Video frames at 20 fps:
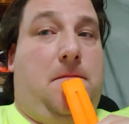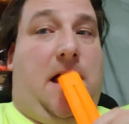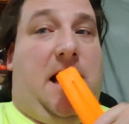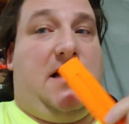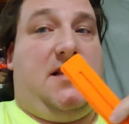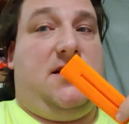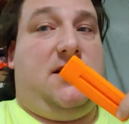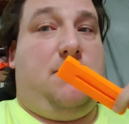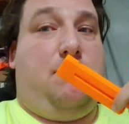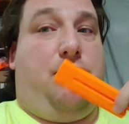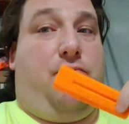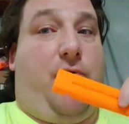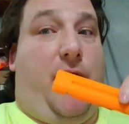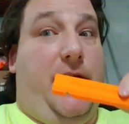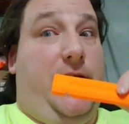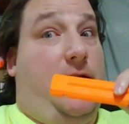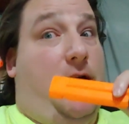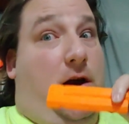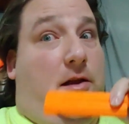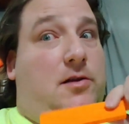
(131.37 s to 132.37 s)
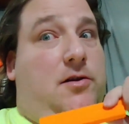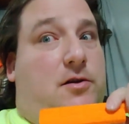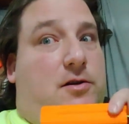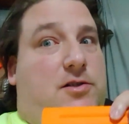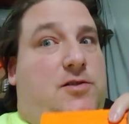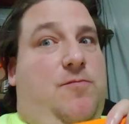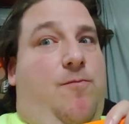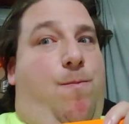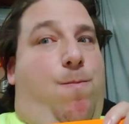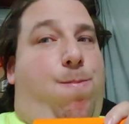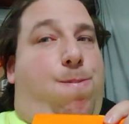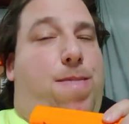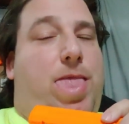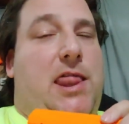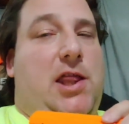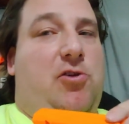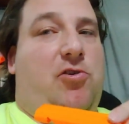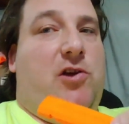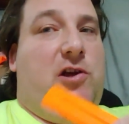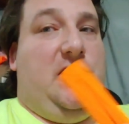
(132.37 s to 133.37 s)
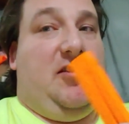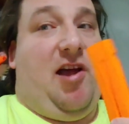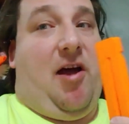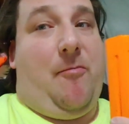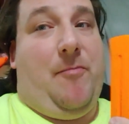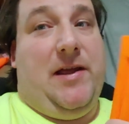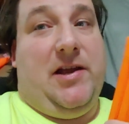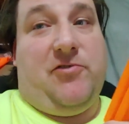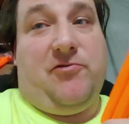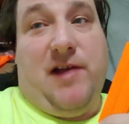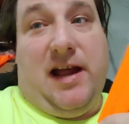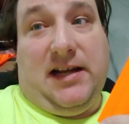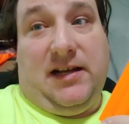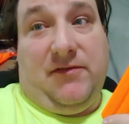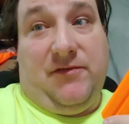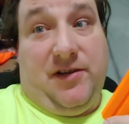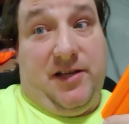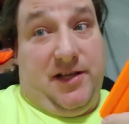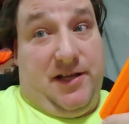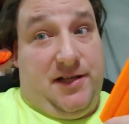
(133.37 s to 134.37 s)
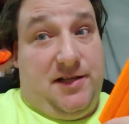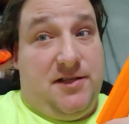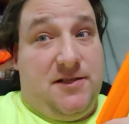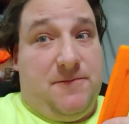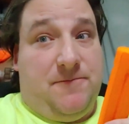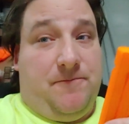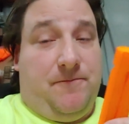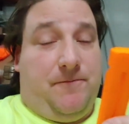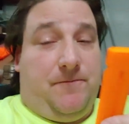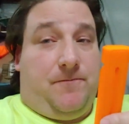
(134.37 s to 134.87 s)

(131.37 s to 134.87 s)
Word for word: that's bright colors. Could that be attractive to kids?